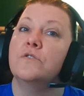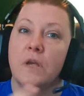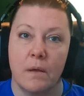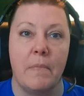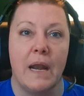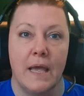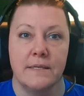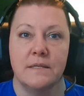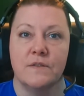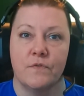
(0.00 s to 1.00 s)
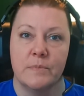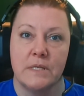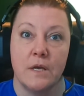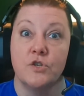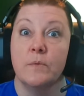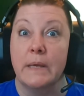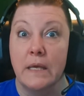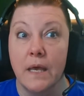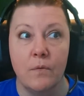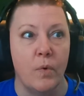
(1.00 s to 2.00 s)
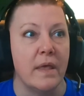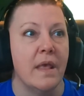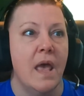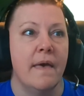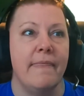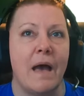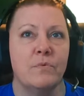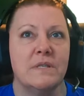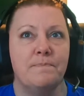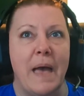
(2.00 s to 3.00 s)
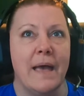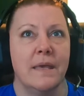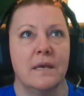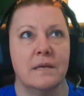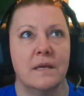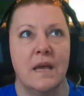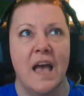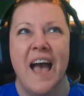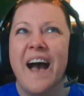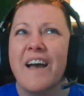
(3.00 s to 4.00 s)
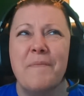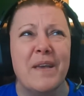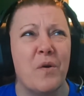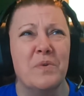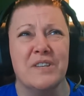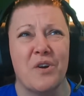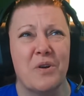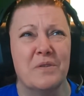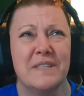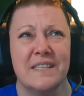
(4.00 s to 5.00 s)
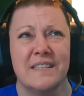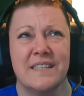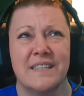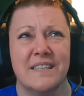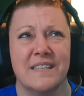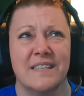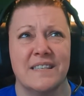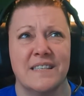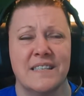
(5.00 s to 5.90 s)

to get my license for massage to begin with. And that was back, I've been going to her since...